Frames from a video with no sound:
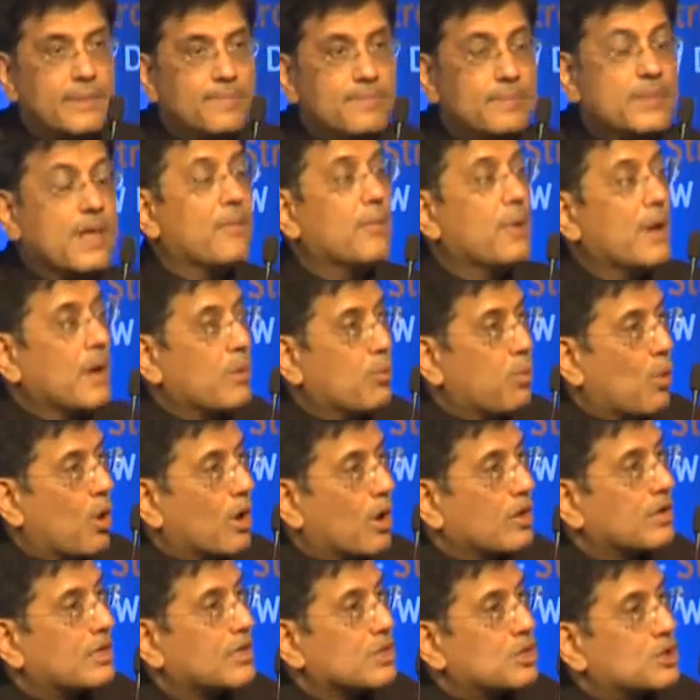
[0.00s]
They will
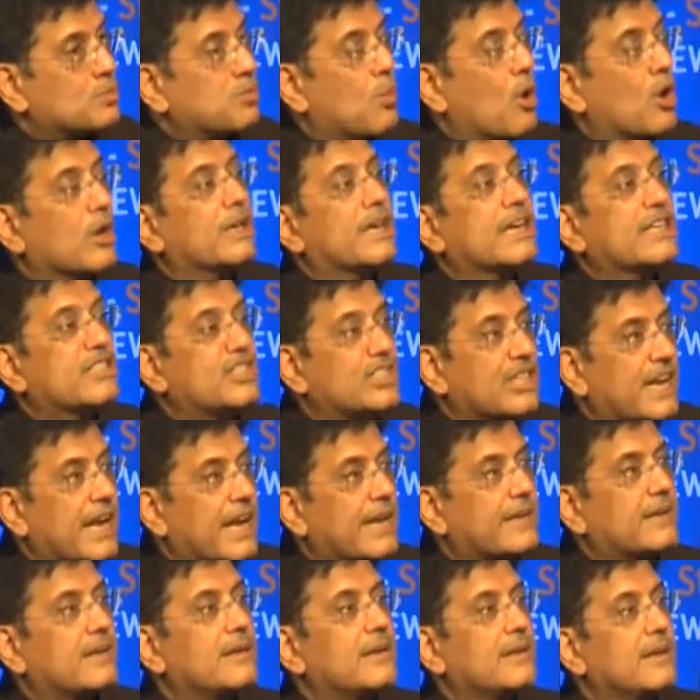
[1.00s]
want a small
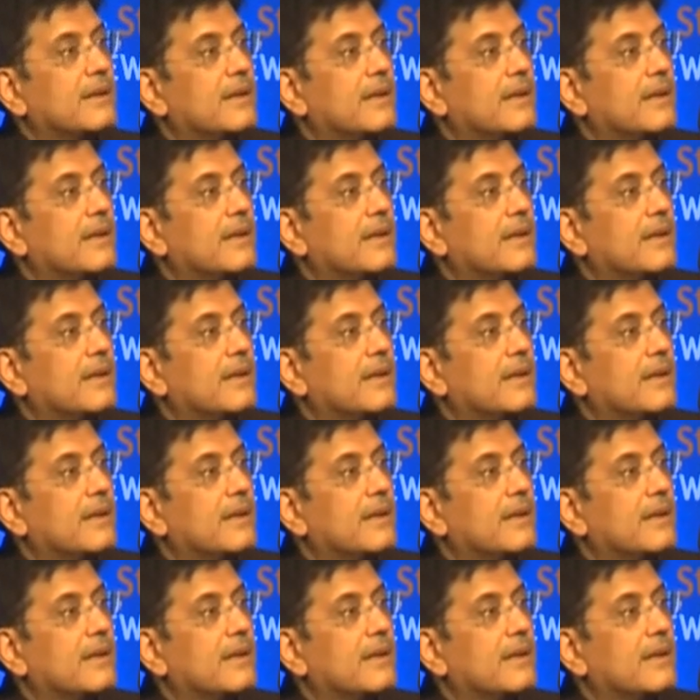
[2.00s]
kitchenette.